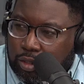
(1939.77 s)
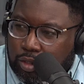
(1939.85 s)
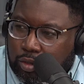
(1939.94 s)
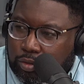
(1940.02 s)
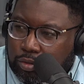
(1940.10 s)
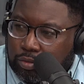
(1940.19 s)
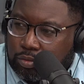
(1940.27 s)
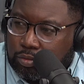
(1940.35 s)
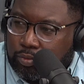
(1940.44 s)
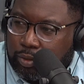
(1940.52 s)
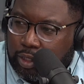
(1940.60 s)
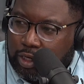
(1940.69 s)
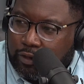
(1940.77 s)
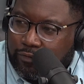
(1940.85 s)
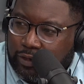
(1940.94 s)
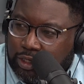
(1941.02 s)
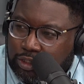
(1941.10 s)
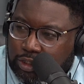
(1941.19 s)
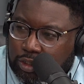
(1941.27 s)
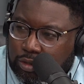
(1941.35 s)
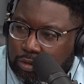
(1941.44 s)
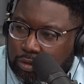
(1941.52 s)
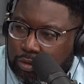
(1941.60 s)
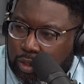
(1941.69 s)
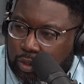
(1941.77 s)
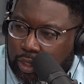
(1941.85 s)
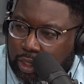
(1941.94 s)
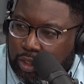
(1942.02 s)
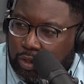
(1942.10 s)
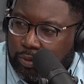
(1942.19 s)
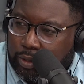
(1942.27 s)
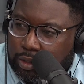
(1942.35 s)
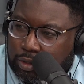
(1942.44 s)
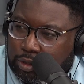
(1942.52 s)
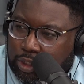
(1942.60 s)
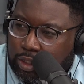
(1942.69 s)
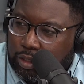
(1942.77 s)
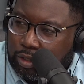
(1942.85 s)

on Plenty of Fish and OkCupid and Tinder.